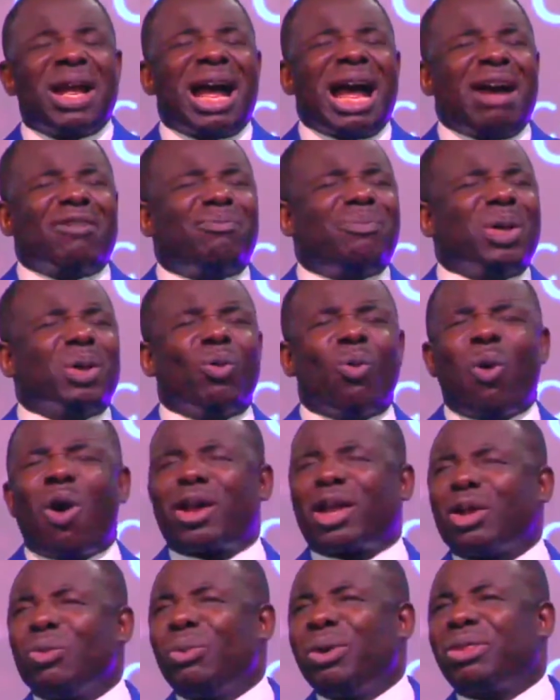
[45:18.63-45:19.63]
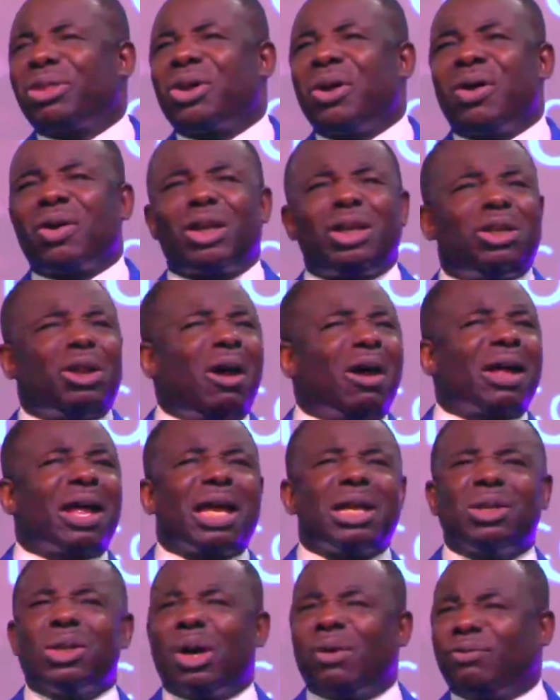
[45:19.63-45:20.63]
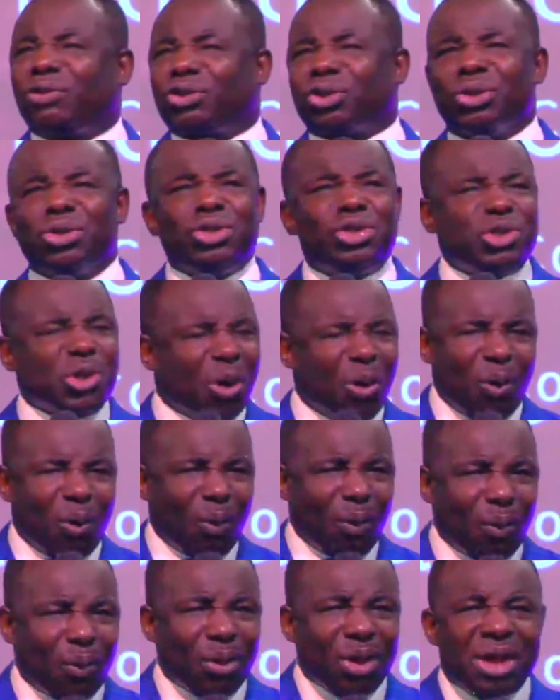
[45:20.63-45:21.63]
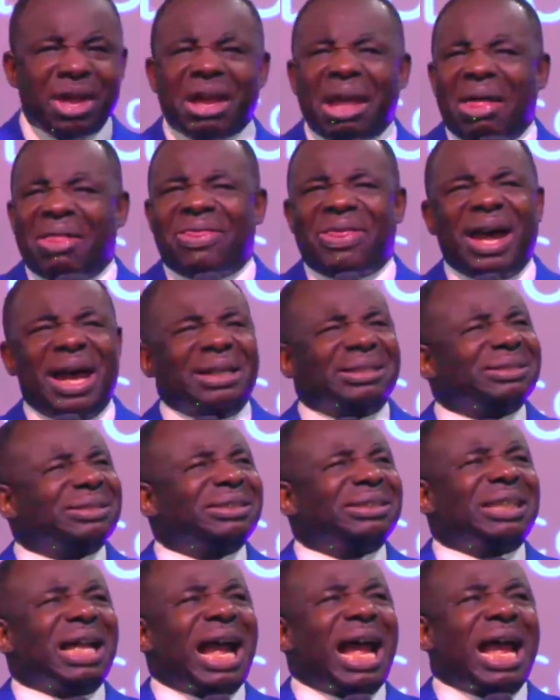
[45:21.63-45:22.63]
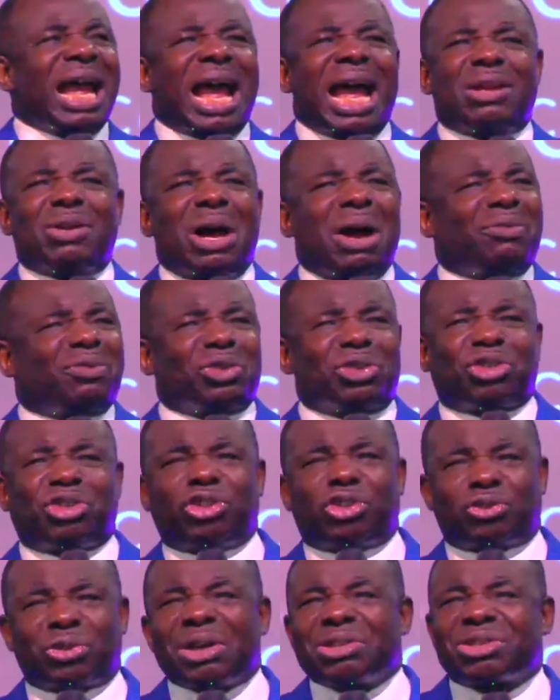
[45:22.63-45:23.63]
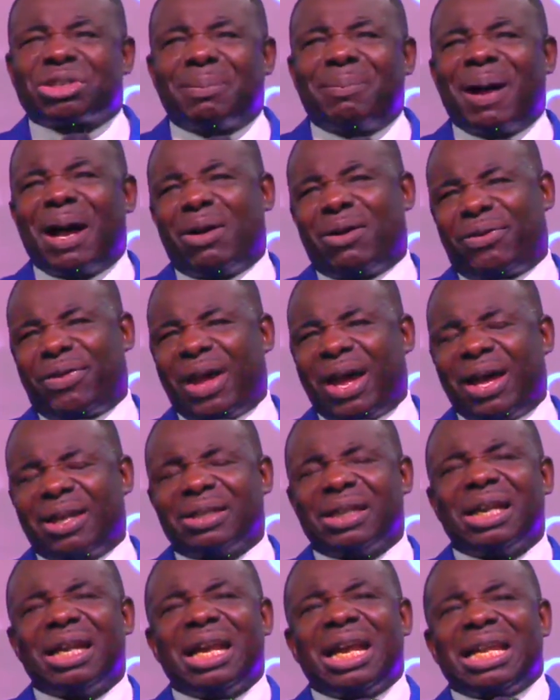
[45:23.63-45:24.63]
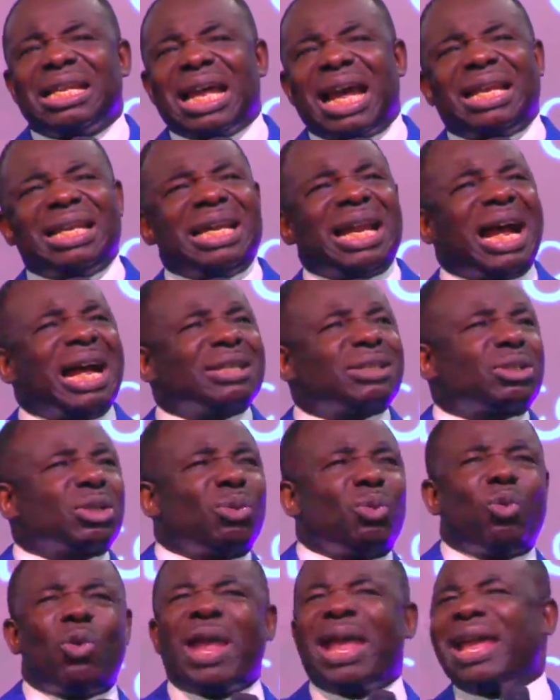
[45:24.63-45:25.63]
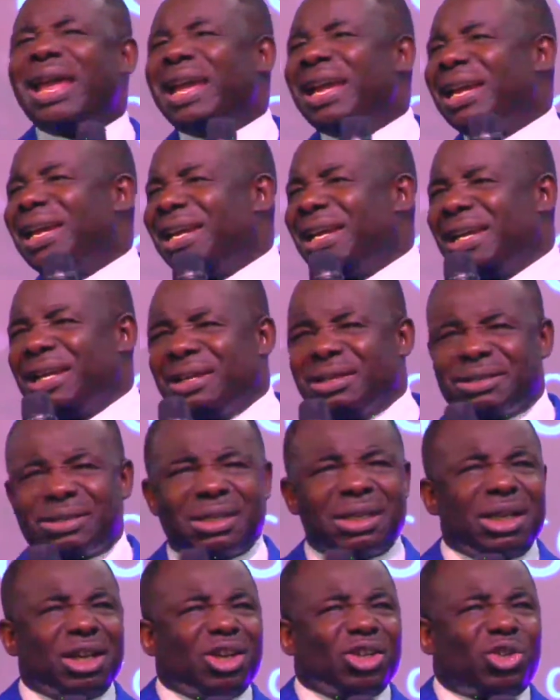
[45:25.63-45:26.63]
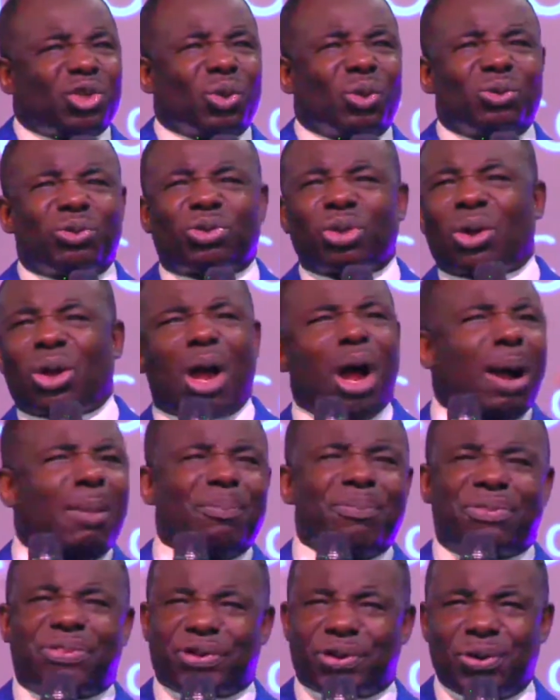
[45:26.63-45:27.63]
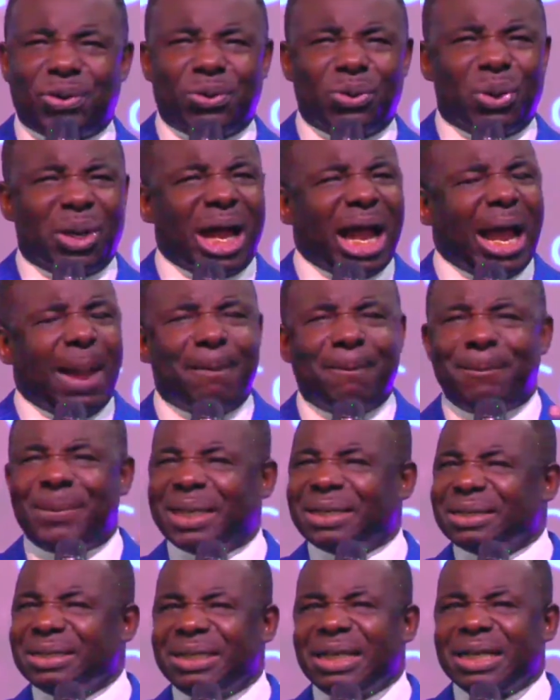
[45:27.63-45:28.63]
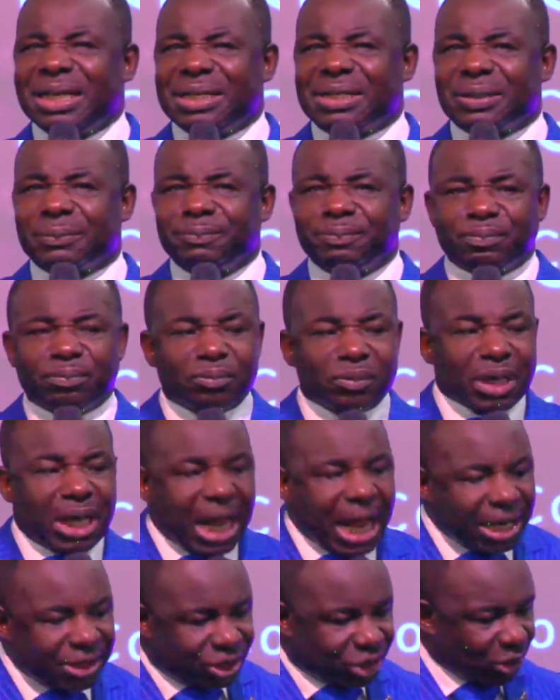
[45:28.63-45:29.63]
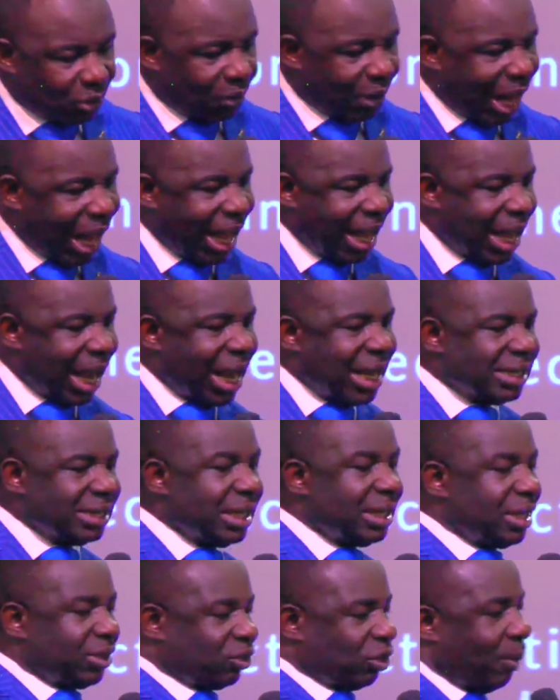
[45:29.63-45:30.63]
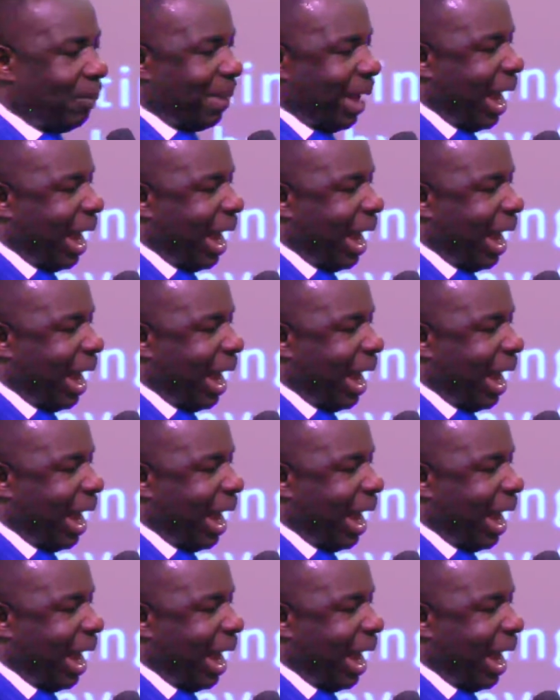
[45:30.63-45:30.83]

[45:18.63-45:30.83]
I've been walking with God long enough to know that I don't have to stress about that, that he has ways to come through and meet needs. And so I needed some